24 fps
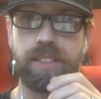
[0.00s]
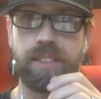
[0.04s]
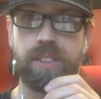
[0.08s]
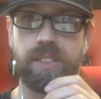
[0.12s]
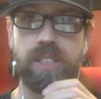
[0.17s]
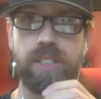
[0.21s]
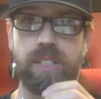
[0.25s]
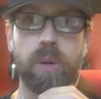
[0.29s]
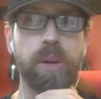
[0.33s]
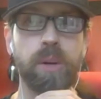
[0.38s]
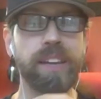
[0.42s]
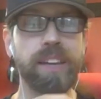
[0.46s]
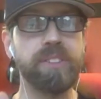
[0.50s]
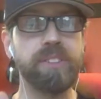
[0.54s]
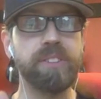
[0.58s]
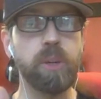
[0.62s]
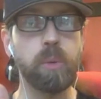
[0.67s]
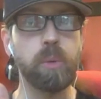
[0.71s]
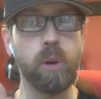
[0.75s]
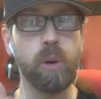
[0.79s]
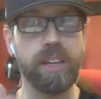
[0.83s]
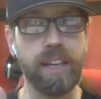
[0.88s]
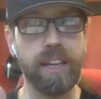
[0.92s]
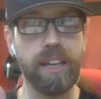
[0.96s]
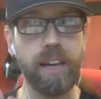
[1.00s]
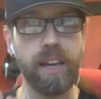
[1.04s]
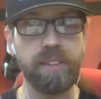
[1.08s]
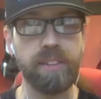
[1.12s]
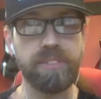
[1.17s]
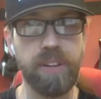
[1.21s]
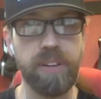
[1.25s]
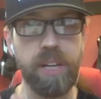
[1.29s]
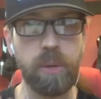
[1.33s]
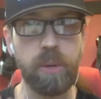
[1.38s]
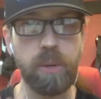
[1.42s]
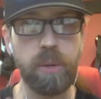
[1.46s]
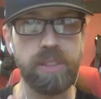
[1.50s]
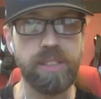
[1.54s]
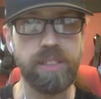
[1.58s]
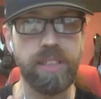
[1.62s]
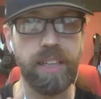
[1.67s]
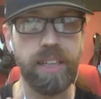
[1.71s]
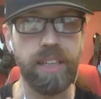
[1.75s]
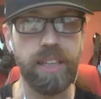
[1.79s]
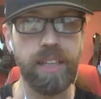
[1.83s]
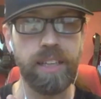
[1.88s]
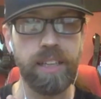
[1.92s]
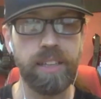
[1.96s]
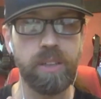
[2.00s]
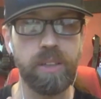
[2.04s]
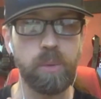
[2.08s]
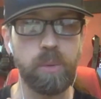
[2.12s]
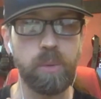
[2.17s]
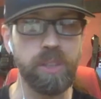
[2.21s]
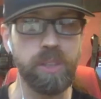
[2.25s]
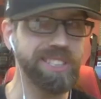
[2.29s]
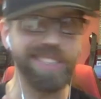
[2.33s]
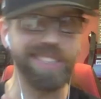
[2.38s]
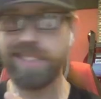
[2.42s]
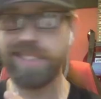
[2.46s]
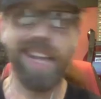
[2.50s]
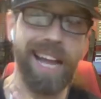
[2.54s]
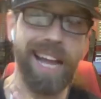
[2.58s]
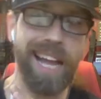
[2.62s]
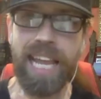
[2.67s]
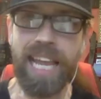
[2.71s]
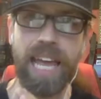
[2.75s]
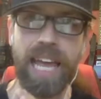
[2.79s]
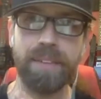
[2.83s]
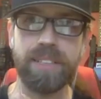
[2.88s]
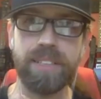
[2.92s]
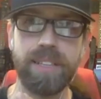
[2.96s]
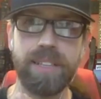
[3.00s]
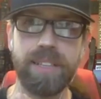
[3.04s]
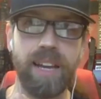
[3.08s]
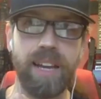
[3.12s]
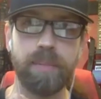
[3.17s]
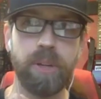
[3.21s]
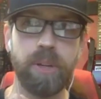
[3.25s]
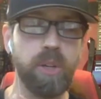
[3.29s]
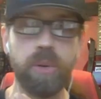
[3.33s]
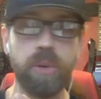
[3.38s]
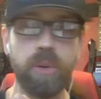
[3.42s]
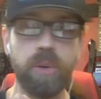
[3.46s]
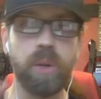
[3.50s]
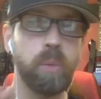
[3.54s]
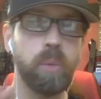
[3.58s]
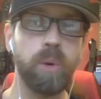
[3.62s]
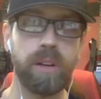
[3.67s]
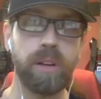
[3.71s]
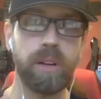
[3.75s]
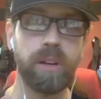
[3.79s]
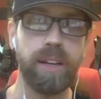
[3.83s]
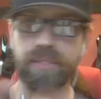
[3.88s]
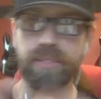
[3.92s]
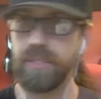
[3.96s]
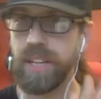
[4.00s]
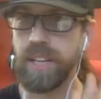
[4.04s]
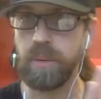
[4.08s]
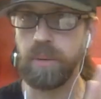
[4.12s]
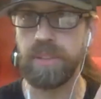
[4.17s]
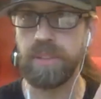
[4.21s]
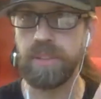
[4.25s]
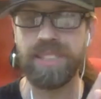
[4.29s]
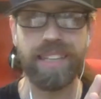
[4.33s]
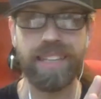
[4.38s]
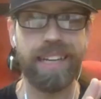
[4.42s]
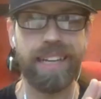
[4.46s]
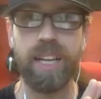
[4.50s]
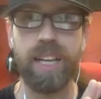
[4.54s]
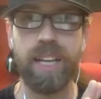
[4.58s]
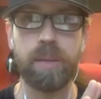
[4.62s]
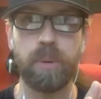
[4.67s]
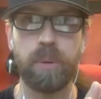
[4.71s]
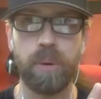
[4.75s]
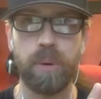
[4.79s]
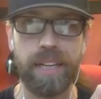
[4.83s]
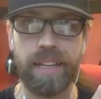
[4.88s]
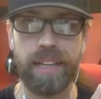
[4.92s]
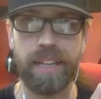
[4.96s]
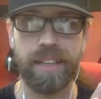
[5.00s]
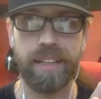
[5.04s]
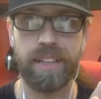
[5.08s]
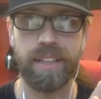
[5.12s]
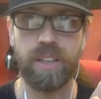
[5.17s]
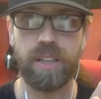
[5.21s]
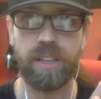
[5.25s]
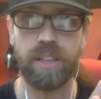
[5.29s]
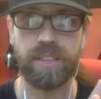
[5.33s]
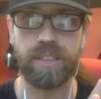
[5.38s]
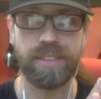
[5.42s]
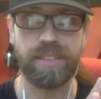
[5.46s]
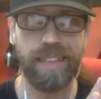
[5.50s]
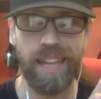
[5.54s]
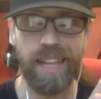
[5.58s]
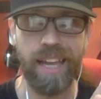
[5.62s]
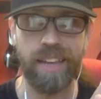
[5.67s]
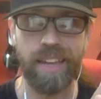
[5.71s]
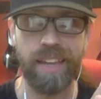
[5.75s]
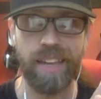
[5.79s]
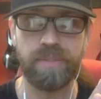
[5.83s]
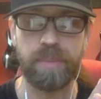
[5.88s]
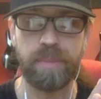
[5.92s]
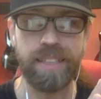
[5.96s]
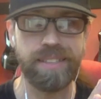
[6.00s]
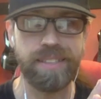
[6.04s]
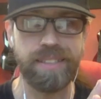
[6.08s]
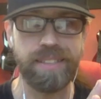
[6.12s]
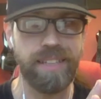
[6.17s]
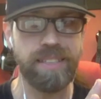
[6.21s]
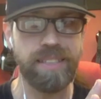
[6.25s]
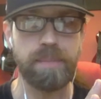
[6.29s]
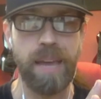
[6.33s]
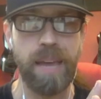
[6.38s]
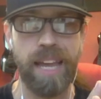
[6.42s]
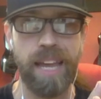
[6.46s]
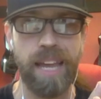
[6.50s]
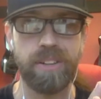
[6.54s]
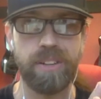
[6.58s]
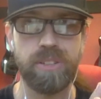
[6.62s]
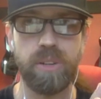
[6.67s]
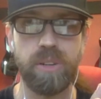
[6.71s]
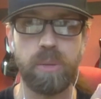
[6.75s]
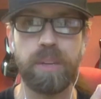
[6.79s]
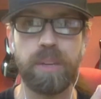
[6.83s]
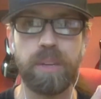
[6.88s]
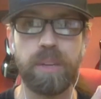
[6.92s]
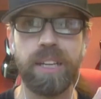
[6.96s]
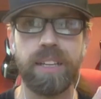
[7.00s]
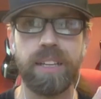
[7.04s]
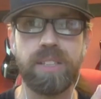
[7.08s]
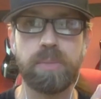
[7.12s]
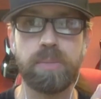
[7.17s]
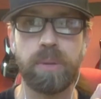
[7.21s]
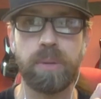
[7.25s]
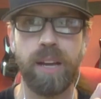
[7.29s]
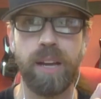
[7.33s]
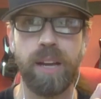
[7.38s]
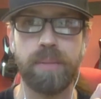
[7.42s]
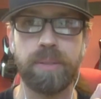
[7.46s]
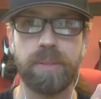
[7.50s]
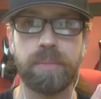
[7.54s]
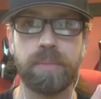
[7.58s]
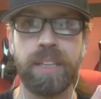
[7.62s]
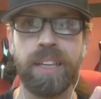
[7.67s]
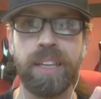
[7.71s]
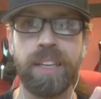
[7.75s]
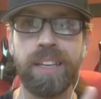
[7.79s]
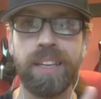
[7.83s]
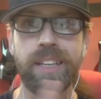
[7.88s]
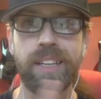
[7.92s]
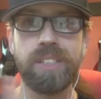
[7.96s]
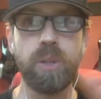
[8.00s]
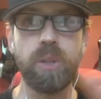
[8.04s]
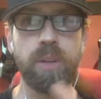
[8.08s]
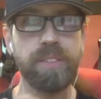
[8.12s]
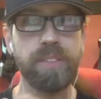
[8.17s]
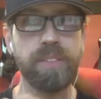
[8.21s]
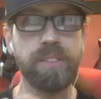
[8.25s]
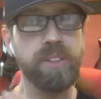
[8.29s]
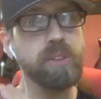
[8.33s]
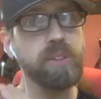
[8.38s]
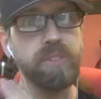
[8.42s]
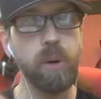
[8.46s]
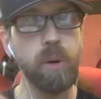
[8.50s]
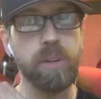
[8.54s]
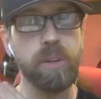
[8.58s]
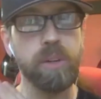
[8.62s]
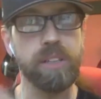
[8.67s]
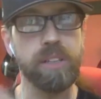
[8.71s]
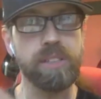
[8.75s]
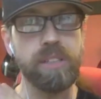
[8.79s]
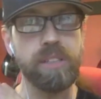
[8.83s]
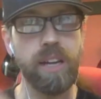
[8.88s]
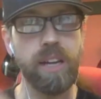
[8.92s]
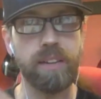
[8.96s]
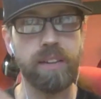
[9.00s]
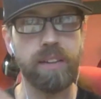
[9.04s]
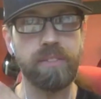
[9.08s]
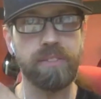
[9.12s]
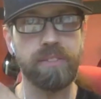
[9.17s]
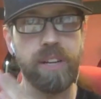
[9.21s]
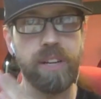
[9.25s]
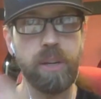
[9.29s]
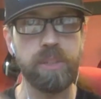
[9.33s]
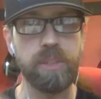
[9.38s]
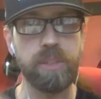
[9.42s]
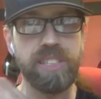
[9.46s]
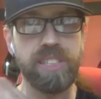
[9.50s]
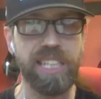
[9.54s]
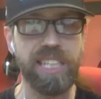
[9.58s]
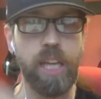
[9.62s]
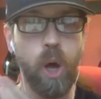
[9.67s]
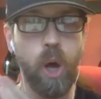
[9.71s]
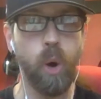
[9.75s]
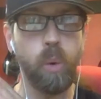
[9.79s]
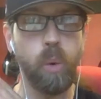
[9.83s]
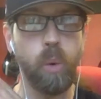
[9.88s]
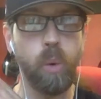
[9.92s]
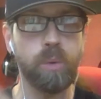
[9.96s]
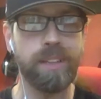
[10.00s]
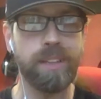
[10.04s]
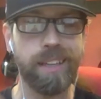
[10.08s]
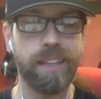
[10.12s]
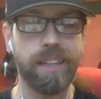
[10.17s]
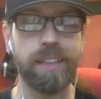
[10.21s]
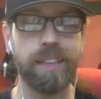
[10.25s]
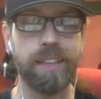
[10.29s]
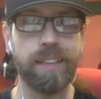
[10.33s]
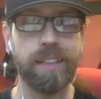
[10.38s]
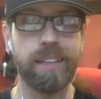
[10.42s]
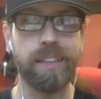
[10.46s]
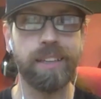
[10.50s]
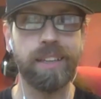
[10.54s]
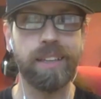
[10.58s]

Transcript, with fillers: so if you're working on frequency, which does not have a timer, you can work on frequency at any point in the dog's life because that's a manners and obedience problem. So if you focus on frequency only,